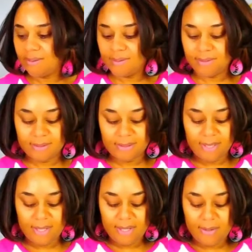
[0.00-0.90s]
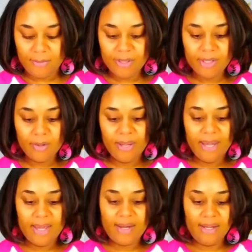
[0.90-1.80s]
We're going to go
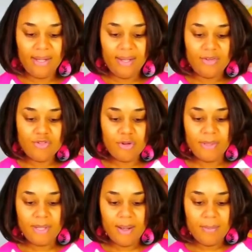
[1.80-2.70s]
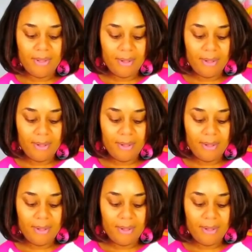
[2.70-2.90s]
ahead and trim it up.